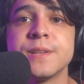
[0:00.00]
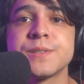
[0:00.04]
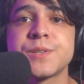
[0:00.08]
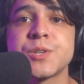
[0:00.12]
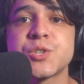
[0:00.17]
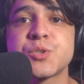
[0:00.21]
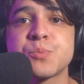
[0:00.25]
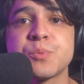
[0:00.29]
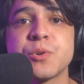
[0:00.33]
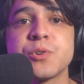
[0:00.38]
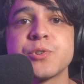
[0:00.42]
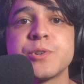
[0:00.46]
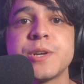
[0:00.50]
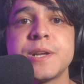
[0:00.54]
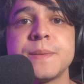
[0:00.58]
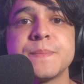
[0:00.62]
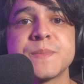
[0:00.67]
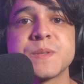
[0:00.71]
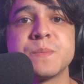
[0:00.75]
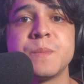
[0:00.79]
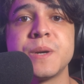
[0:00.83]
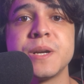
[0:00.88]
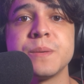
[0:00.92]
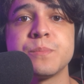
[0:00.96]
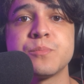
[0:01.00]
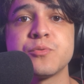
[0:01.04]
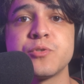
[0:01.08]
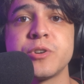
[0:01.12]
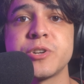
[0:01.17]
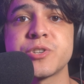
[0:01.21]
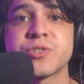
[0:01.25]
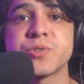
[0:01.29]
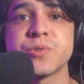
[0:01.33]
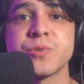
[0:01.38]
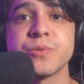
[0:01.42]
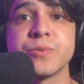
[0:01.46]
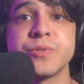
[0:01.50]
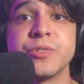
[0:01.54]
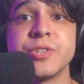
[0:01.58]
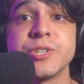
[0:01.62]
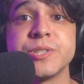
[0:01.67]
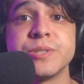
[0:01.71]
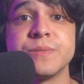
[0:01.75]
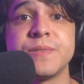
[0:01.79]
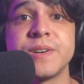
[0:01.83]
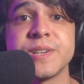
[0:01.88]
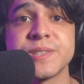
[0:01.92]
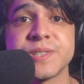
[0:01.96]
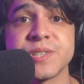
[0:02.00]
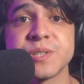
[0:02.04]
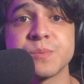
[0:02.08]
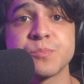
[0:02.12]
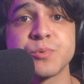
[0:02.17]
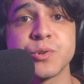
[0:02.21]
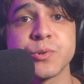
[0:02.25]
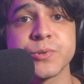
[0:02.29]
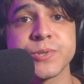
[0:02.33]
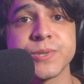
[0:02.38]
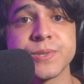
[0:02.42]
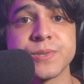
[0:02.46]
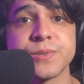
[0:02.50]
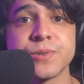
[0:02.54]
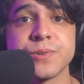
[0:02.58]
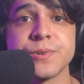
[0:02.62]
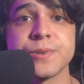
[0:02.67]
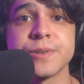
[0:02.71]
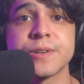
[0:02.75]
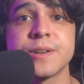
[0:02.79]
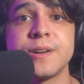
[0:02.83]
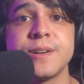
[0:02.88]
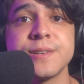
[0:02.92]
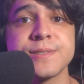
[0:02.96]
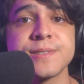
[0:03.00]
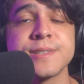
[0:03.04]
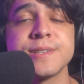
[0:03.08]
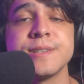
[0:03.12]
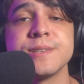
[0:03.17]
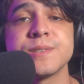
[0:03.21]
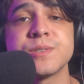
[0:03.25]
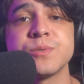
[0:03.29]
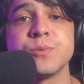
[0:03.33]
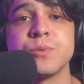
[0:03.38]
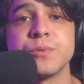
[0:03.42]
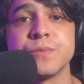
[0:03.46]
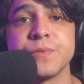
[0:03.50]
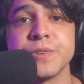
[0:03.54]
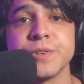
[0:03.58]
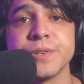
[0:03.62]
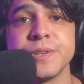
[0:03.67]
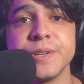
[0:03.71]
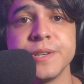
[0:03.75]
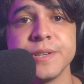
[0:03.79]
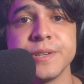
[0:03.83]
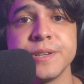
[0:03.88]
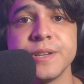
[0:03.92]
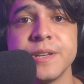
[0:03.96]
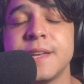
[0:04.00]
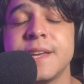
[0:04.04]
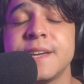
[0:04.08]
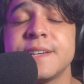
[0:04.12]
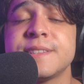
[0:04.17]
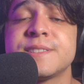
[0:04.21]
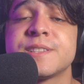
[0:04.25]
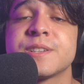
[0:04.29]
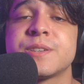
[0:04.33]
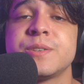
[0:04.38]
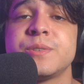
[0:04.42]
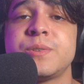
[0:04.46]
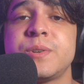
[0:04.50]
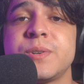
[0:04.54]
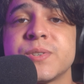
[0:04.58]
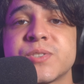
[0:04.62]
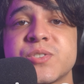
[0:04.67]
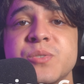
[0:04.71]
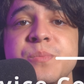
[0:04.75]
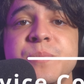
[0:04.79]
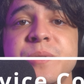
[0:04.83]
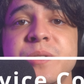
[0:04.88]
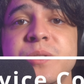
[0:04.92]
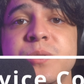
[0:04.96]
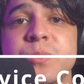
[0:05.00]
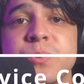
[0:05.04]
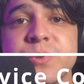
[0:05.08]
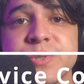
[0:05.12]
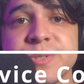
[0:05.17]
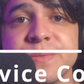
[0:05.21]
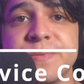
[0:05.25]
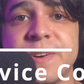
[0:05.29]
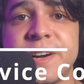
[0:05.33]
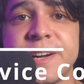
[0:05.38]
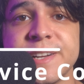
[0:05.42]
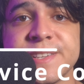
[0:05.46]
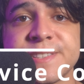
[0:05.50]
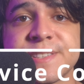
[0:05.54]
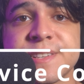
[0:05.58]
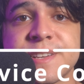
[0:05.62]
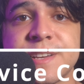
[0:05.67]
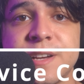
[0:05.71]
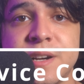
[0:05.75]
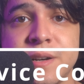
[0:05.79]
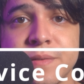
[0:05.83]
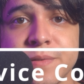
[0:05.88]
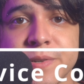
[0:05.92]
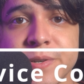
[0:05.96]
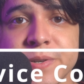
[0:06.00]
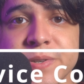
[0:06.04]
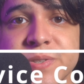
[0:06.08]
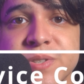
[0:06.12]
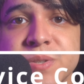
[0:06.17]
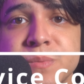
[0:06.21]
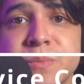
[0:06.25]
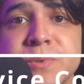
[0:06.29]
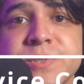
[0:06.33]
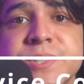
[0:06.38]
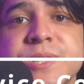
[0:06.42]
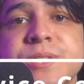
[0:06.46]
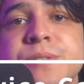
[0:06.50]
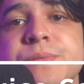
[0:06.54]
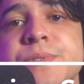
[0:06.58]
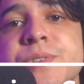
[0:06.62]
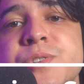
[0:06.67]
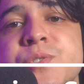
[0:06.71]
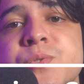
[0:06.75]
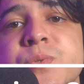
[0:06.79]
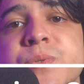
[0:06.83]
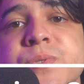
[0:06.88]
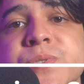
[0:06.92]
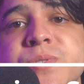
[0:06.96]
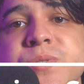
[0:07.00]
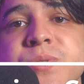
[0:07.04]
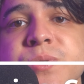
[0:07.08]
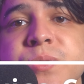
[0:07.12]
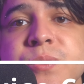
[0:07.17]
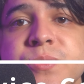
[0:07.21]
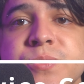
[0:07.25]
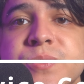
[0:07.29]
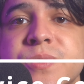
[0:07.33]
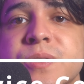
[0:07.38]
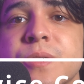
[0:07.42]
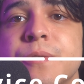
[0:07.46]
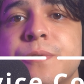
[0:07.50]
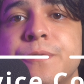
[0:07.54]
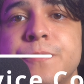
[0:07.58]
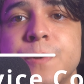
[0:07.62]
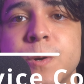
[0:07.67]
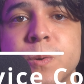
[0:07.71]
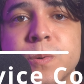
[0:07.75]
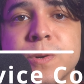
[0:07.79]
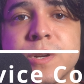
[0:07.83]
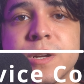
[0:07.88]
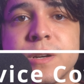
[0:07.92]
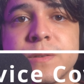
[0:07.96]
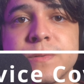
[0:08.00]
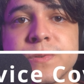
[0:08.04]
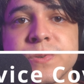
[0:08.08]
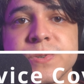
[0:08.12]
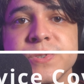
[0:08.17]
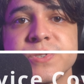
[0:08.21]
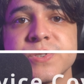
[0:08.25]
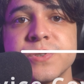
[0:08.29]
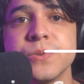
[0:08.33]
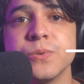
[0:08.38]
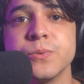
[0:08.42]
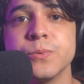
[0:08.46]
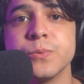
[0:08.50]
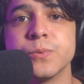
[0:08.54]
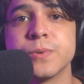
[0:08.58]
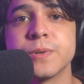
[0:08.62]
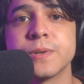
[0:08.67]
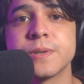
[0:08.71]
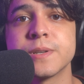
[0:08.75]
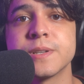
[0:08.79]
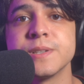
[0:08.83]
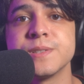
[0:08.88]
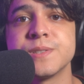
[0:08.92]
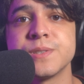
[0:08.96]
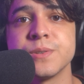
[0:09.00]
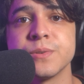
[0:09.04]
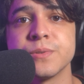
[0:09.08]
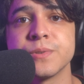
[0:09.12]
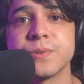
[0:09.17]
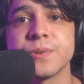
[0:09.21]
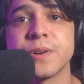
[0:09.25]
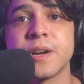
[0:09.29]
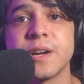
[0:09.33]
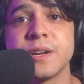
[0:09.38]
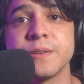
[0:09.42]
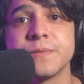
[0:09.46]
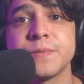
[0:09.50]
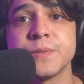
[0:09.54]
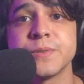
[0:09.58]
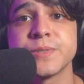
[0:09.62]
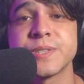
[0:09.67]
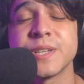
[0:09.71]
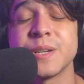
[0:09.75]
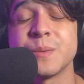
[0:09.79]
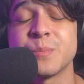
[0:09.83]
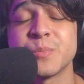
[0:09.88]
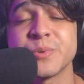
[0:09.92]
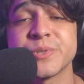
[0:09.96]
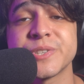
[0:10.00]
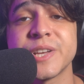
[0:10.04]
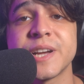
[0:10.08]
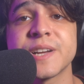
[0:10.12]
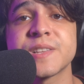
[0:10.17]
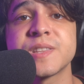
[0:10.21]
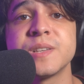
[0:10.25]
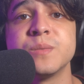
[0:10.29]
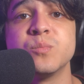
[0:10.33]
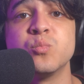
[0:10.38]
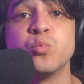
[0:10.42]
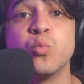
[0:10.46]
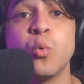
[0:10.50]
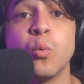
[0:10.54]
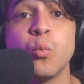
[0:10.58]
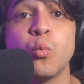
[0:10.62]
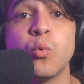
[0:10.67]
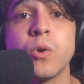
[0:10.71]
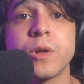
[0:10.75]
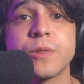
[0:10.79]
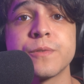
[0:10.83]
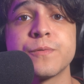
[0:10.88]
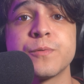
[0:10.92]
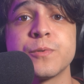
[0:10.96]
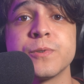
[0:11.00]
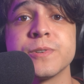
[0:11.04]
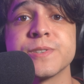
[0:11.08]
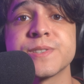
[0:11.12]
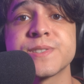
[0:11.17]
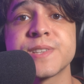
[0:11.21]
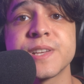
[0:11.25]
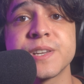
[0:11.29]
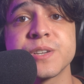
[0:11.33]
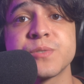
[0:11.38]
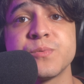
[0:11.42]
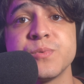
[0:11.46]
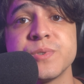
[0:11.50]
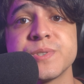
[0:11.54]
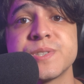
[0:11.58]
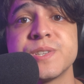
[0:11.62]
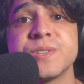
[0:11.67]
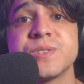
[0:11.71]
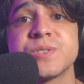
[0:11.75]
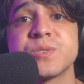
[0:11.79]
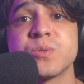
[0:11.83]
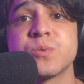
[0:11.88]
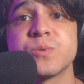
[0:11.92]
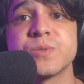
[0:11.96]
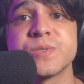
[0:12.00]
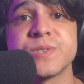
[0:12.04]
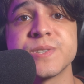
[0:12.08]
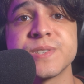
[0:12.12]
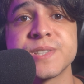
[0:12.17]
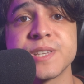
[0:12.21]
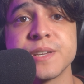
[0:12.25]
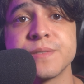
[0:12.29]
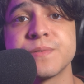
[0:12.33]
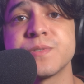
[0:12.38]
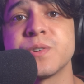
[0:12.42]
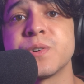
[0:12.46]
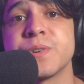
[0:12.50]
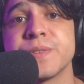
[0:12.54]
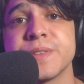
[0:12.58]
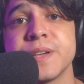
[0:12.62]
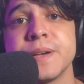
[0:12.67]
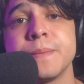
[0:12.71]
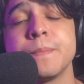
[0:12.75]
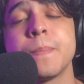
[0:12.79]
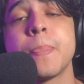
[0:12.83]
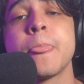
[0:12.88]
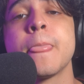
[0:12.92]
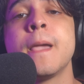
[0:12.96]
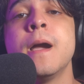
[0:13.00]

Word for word: Such programs might pressure the device's processor, causing it to overheat. And it could also be your device cover. So most individuals use phone covers to conceal their iPhones and protect them, whether for aesthetic reasons or to safeguard them.